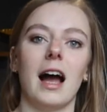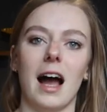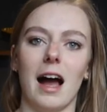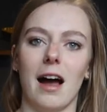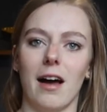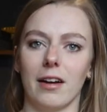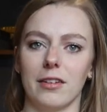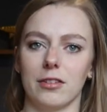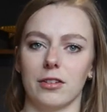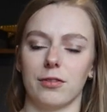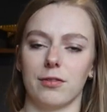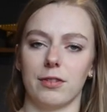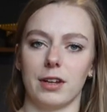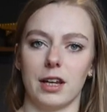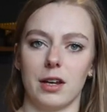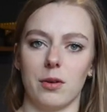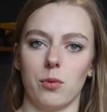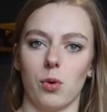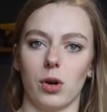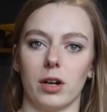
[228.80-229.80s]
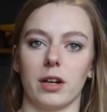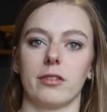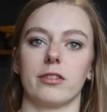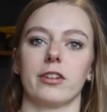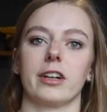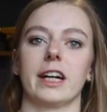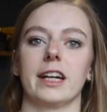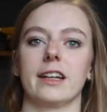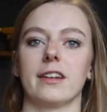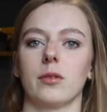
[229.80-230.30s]
and the one I'm
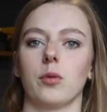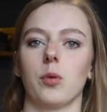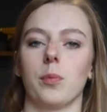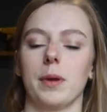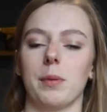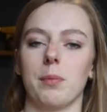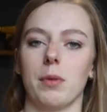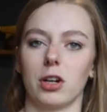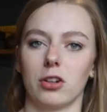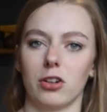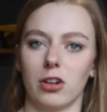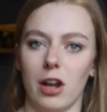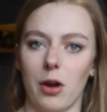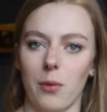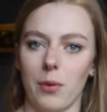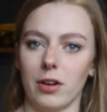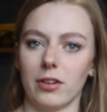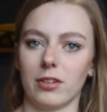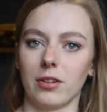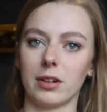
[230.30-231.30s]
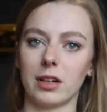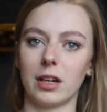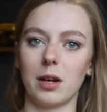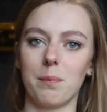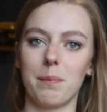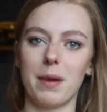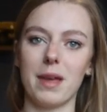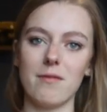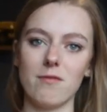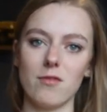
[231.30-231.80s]
creating will be much lower. So I'm going
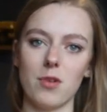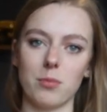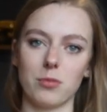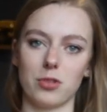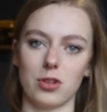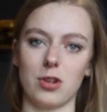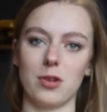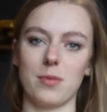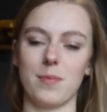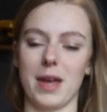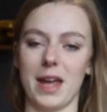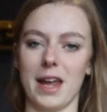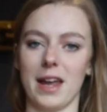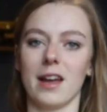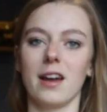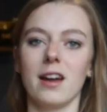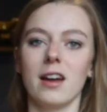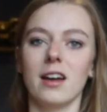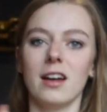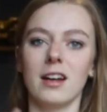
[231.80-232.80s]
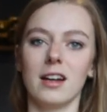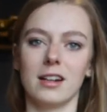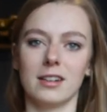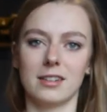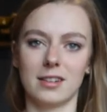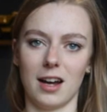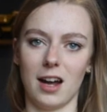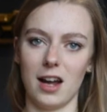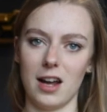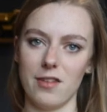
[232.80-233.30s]
to pin them to me,
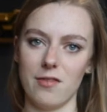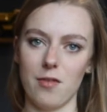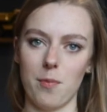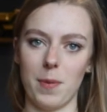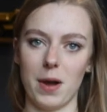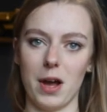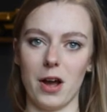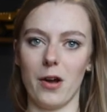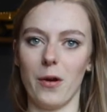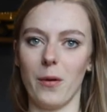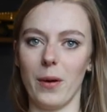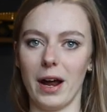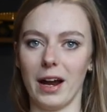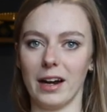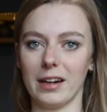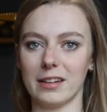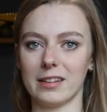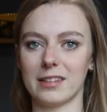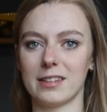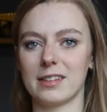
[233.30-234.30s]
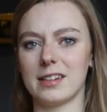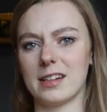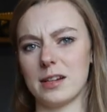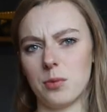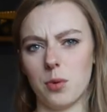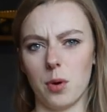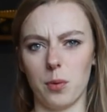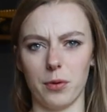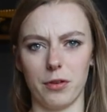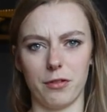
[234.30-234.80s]
tie the bow and
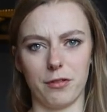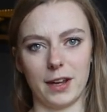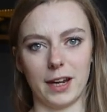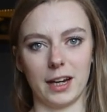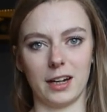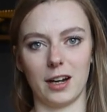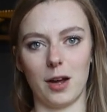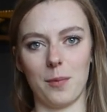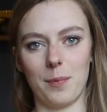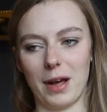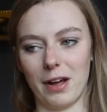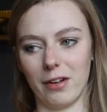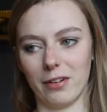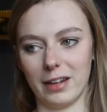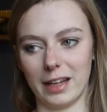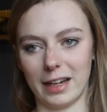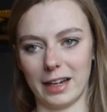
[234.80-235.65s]
see what we think about